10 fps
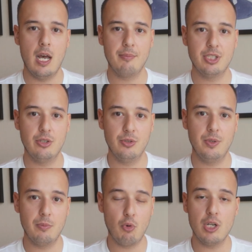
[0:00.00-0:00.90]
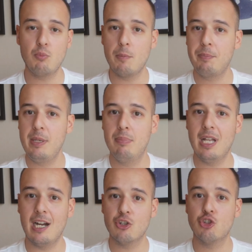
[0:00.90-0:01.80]
So more and more
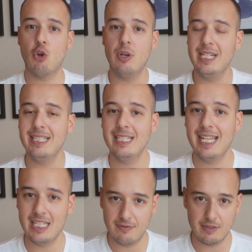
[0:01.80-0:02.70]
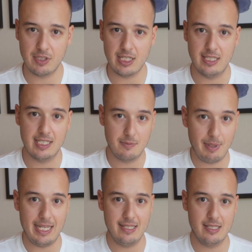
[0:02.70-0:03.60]
people are joining the native advertising
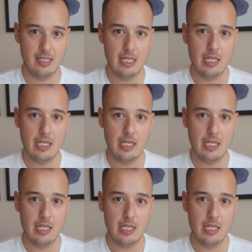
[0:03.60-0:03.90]
space.